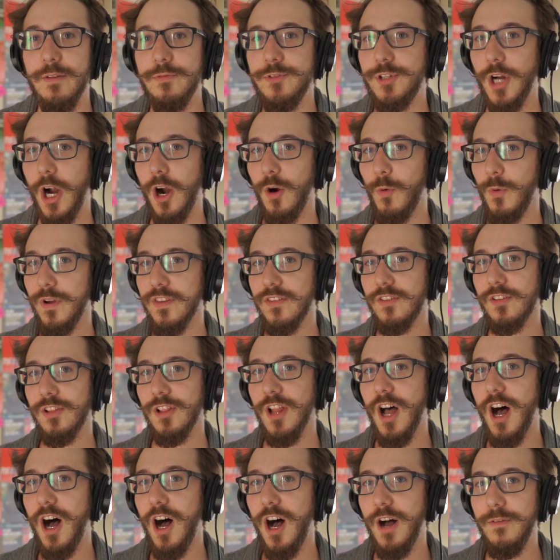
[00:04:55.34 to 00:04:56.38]
kind of Darwin's
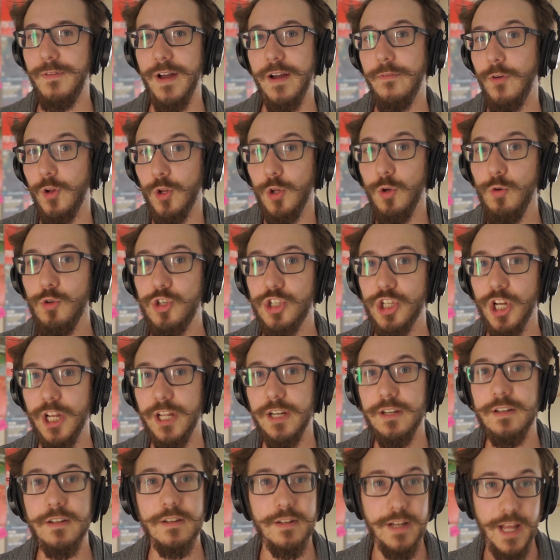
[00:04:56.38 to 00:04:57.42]
law of
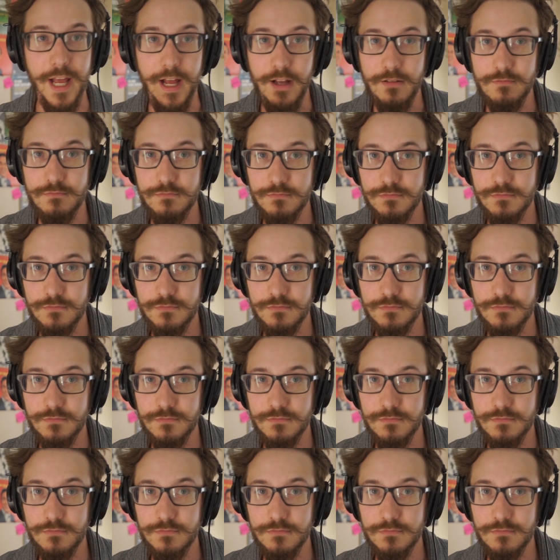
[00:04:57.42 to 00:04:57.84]
evolution, yeah?